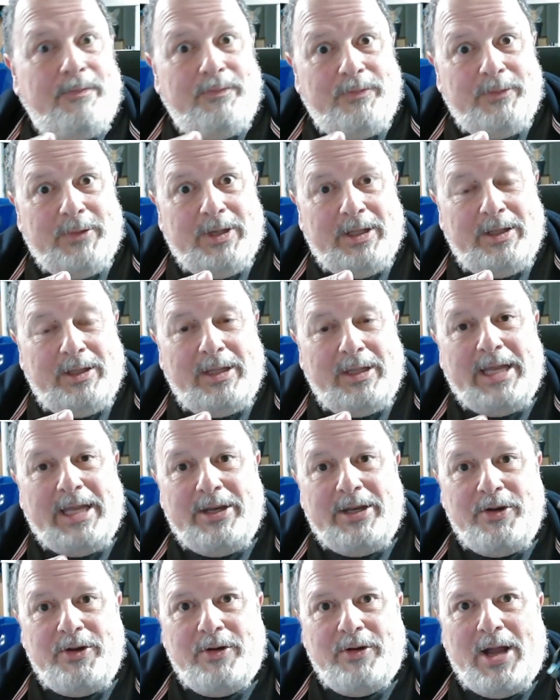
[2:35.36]
a light
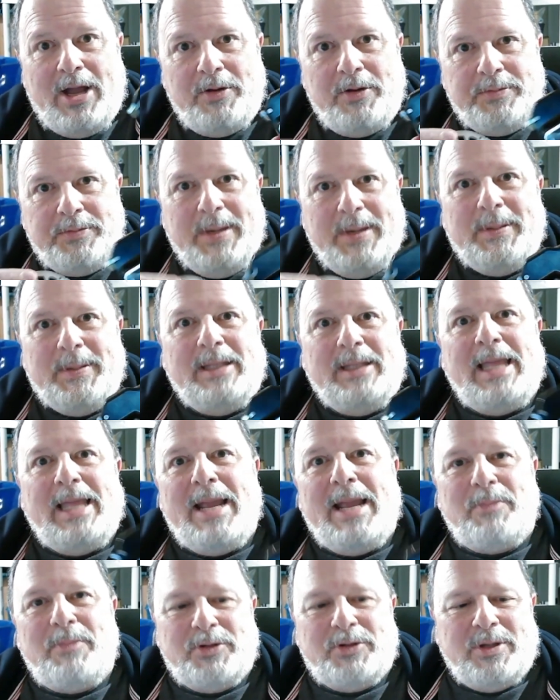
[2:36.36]
in your house, maybe a
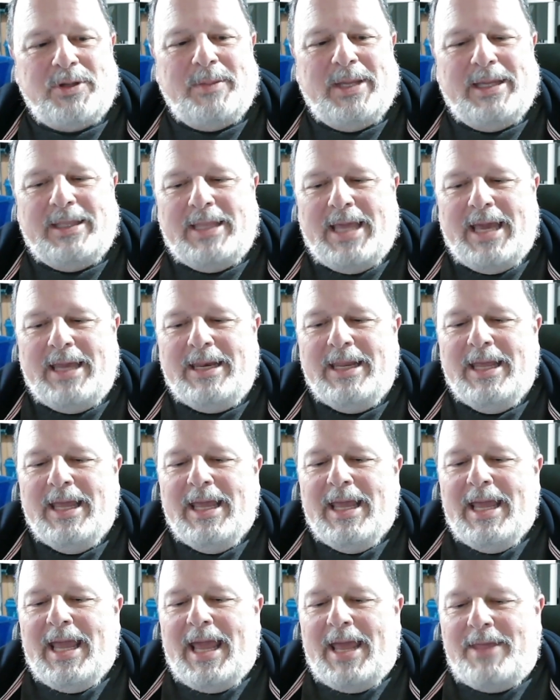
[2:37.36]
lamp or something like that,
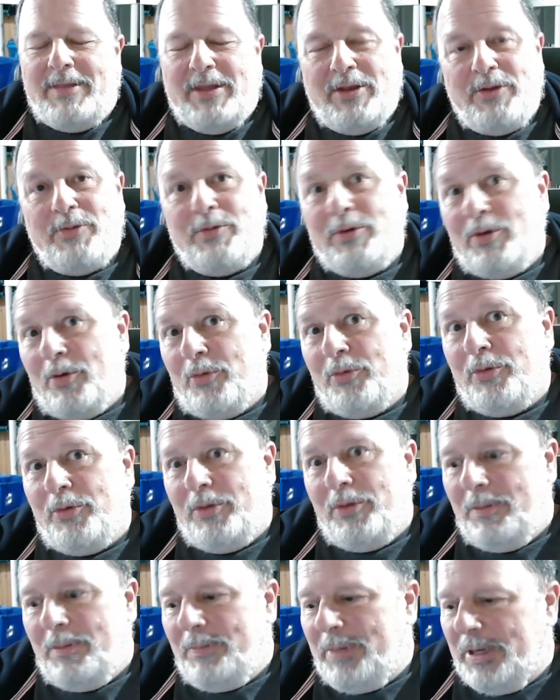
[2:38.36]
and then you would go
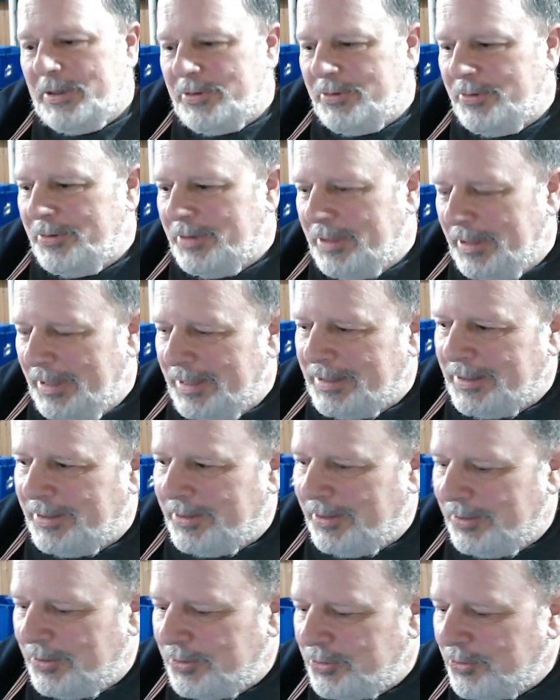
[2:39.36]
through the pictures and listen
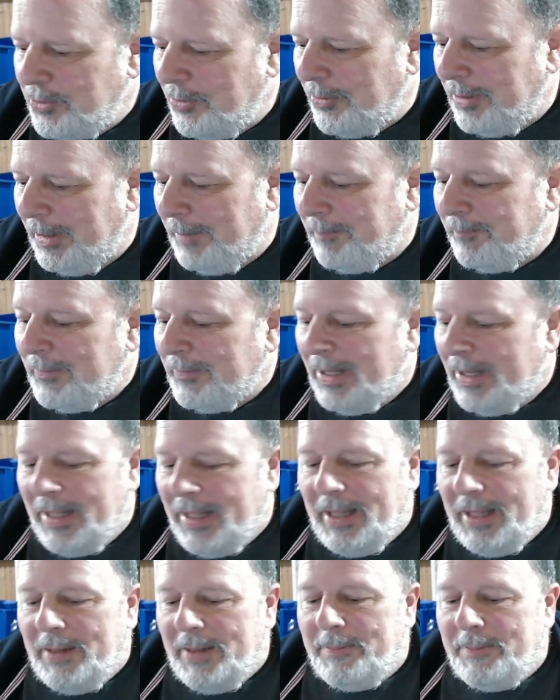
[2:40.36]
to the story.
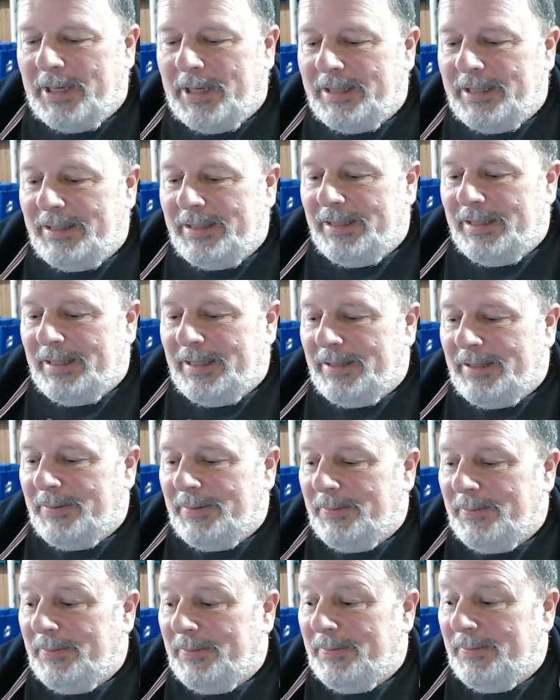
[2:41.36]
But
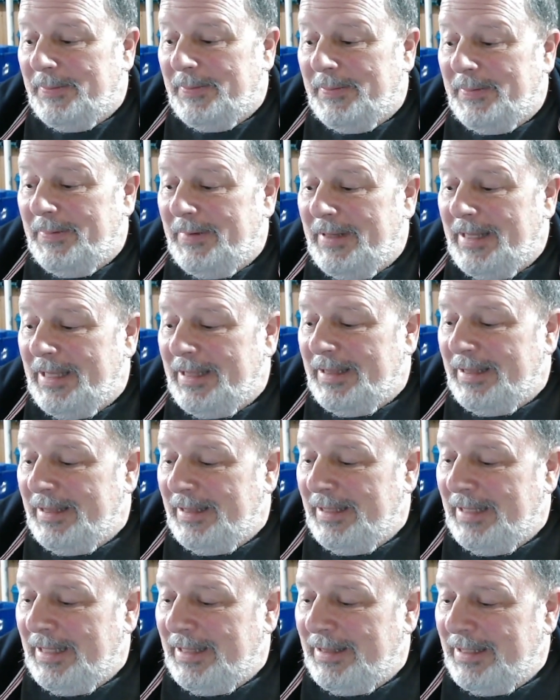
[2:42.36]

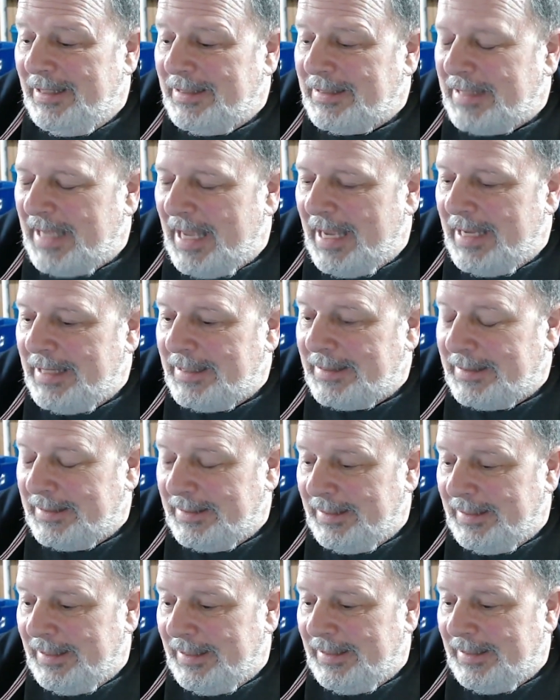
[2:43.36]
in this
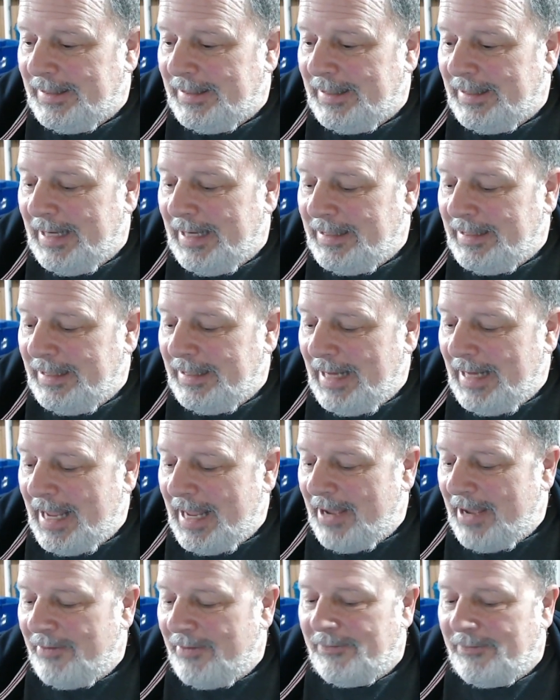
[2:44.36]
case, I didn't
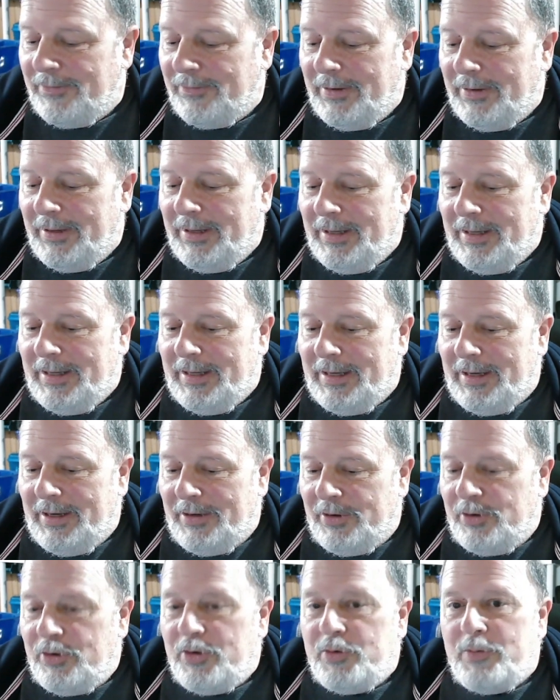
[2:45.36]
have a
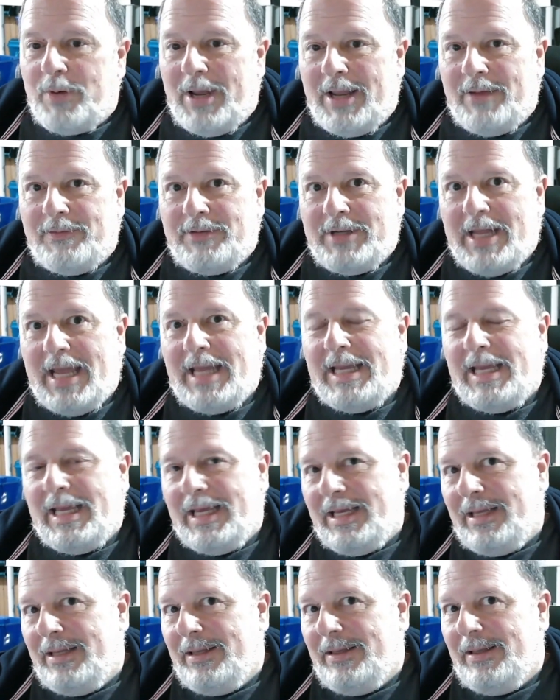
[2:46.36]
good way of
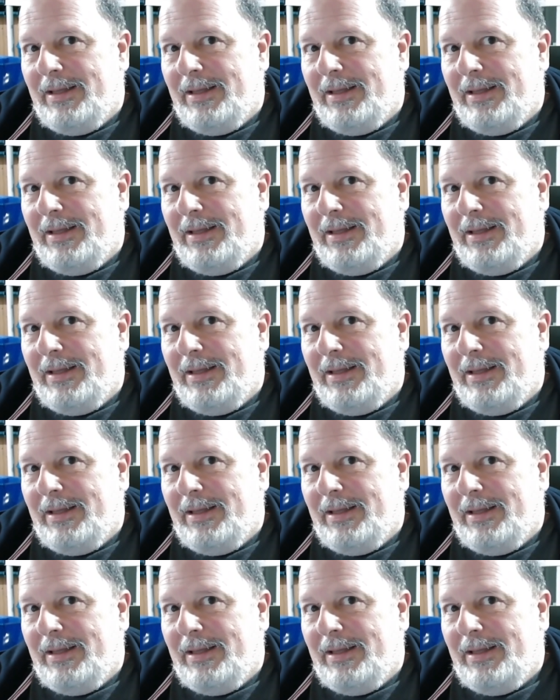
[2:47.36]
taking